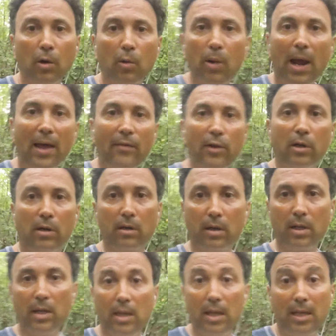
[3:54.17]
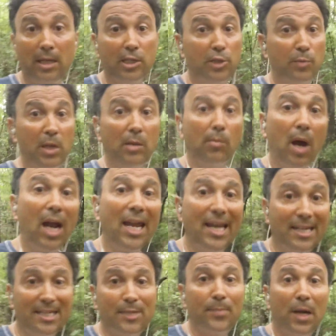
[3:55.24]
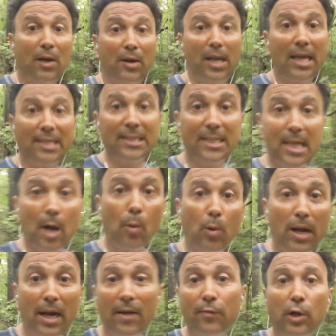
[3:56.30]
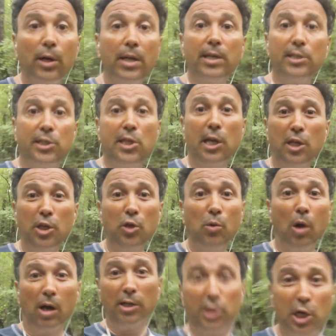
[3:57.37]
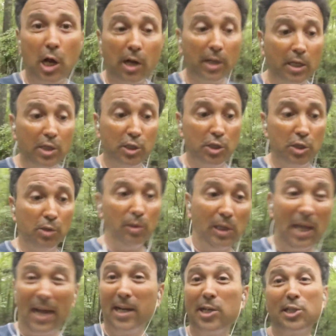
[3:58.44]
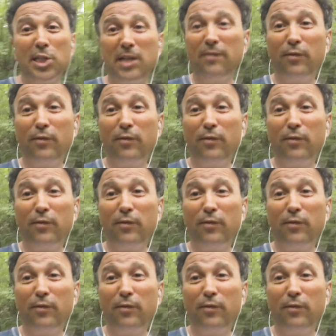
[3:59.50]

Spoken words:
Rather, it's been my experience that whenever it is that you are talking to legacy